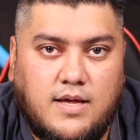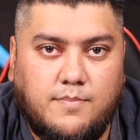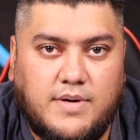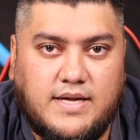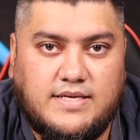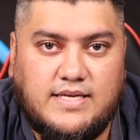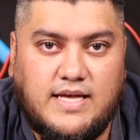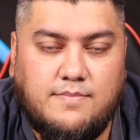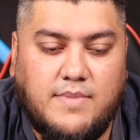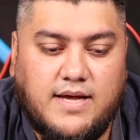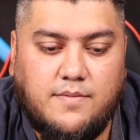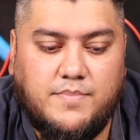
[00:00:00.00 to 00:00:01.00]
But
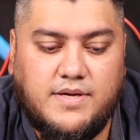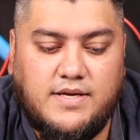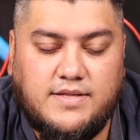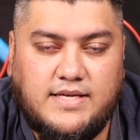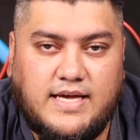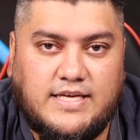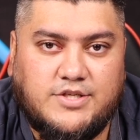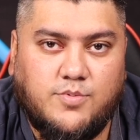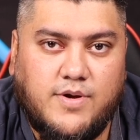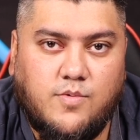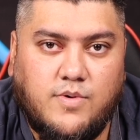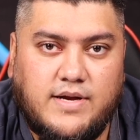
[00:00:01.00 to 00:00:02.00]
in my opinion, the
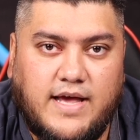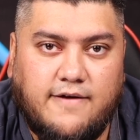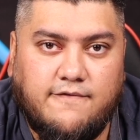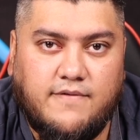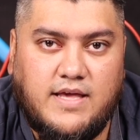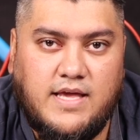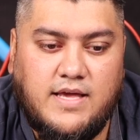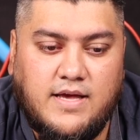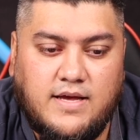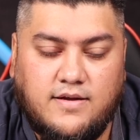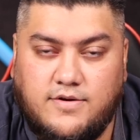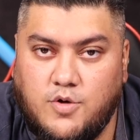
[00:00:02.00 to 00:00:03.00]
S21 FE,
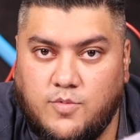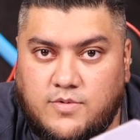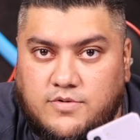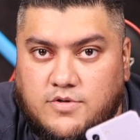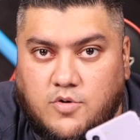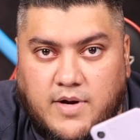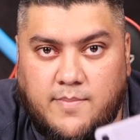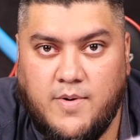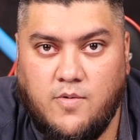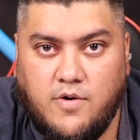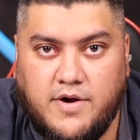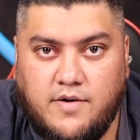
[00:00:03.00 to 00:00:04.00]
don't get
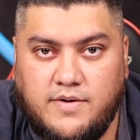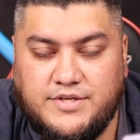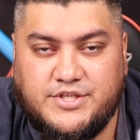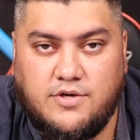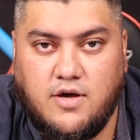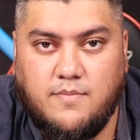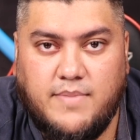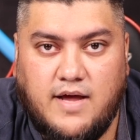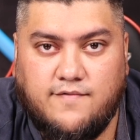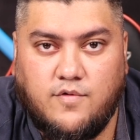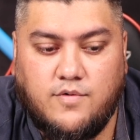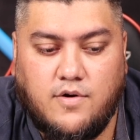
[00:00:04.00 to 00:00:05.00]
me wrong here, it's not a
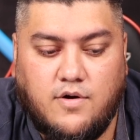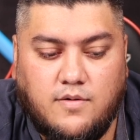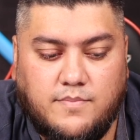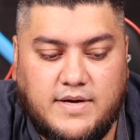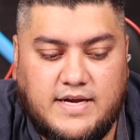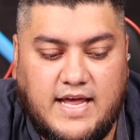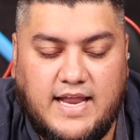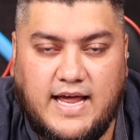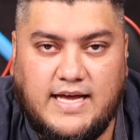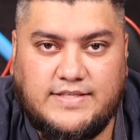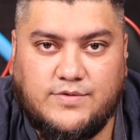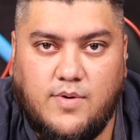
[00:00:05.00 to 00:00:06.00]
bad phone at all, but it
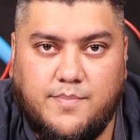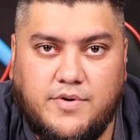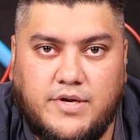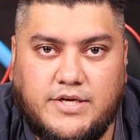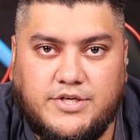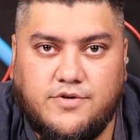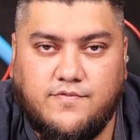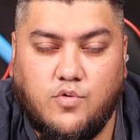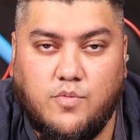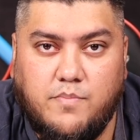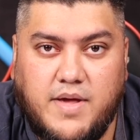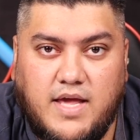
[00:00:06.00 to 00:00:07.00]
has a reputation
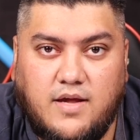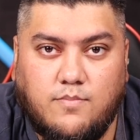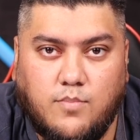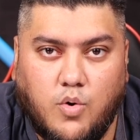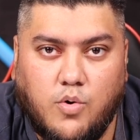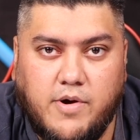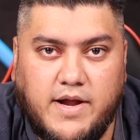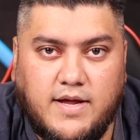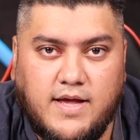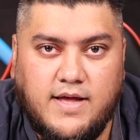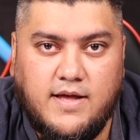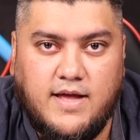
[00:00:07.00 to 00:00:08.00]
for being boring,